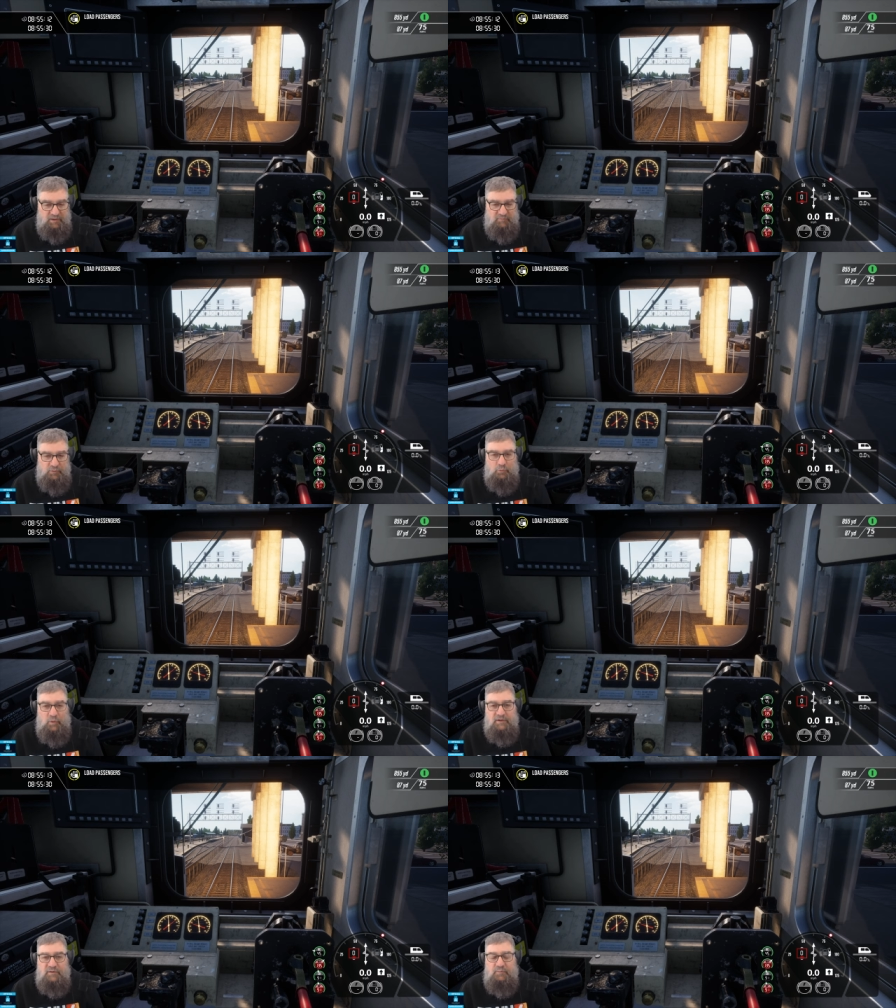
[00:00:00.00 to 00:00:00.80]
if you're
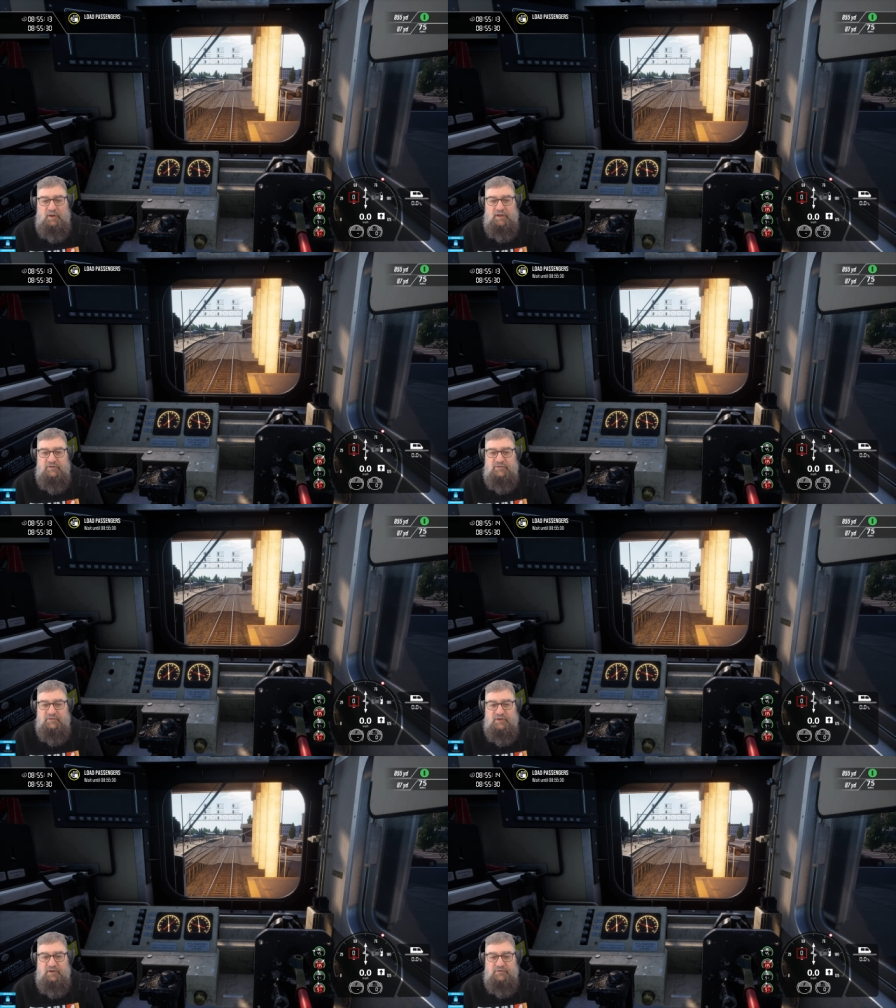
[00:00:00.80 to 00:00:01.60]
one of the players
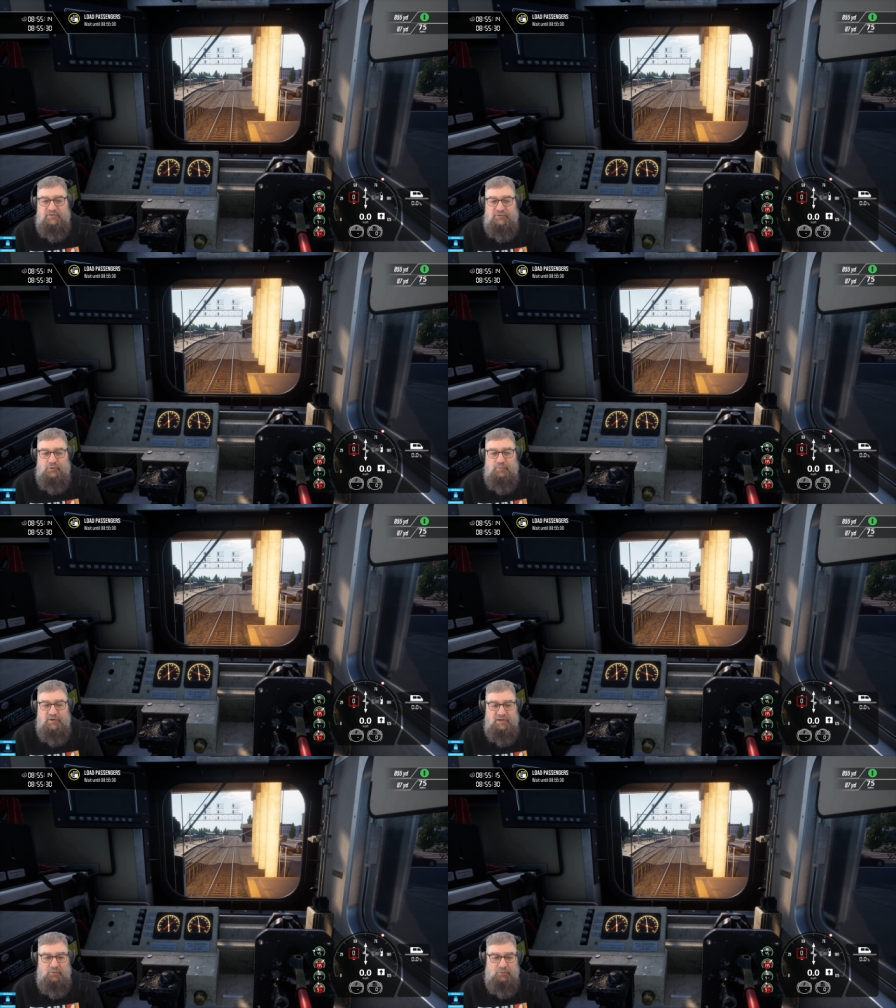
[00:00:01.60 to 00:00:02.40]
that does
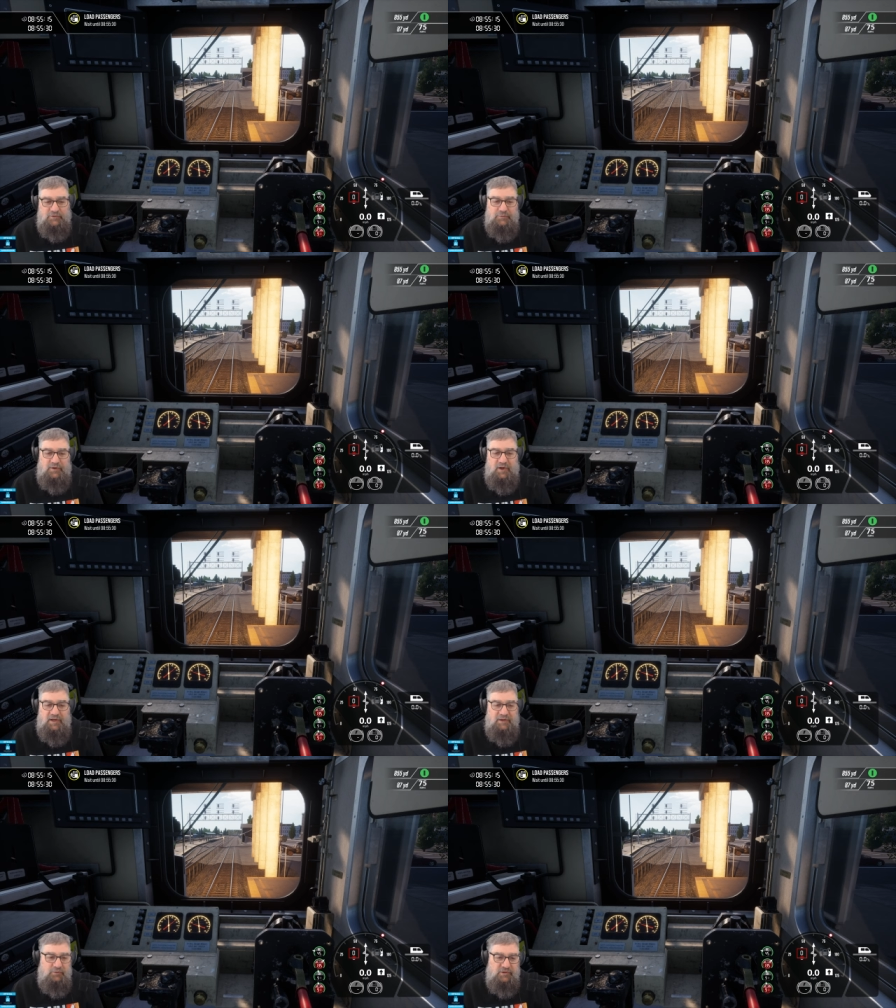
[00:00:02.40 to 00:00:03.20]
Germany or
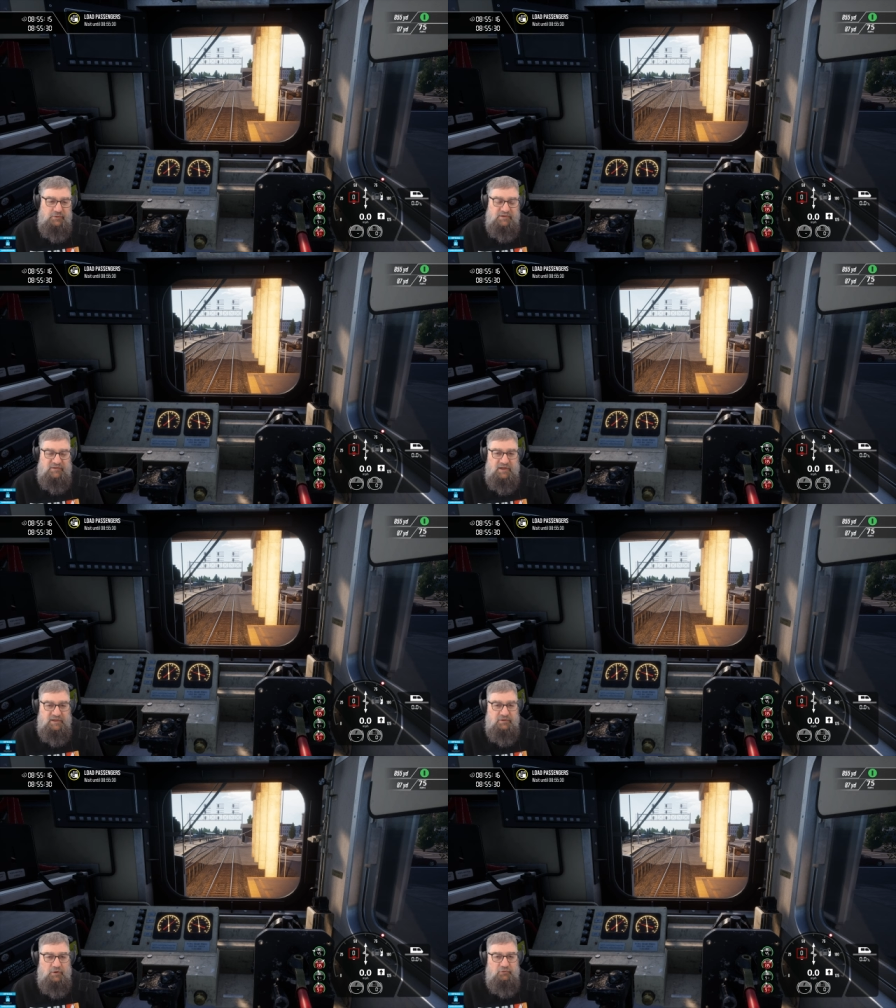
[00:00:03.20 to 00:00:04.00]
UK or USA
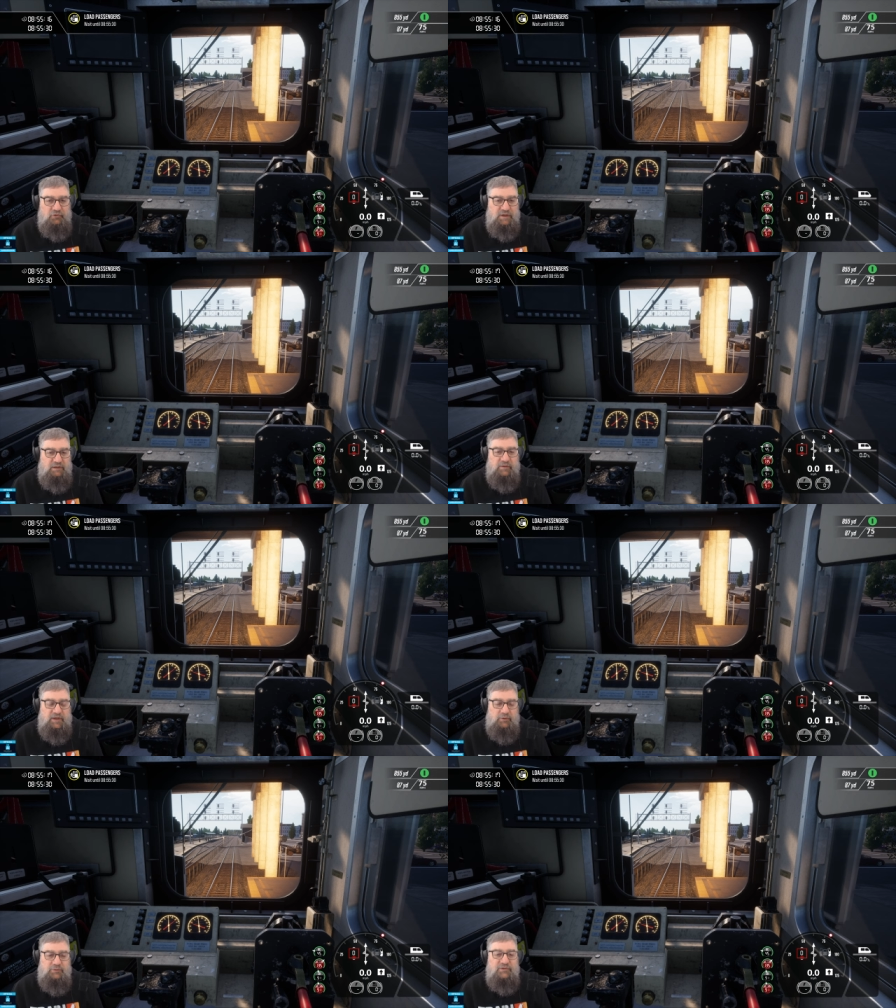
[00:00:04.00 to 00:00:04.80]
and you don't do anything
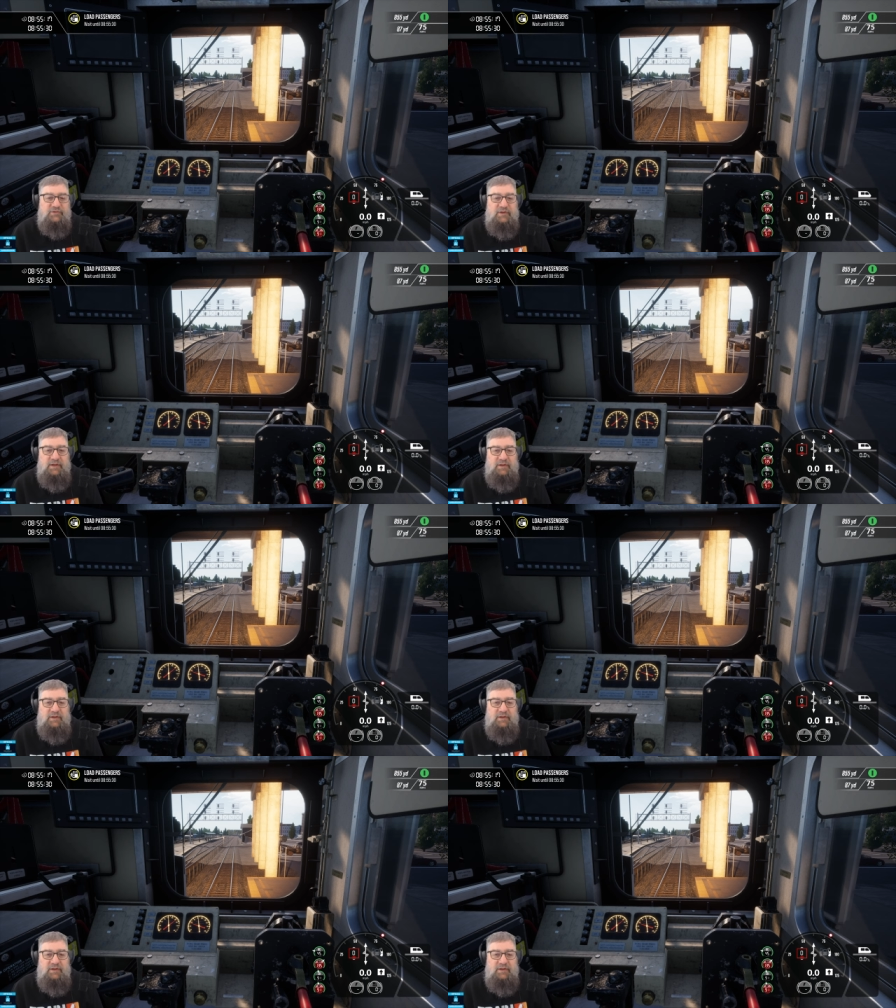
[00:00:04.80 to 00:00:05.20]
else,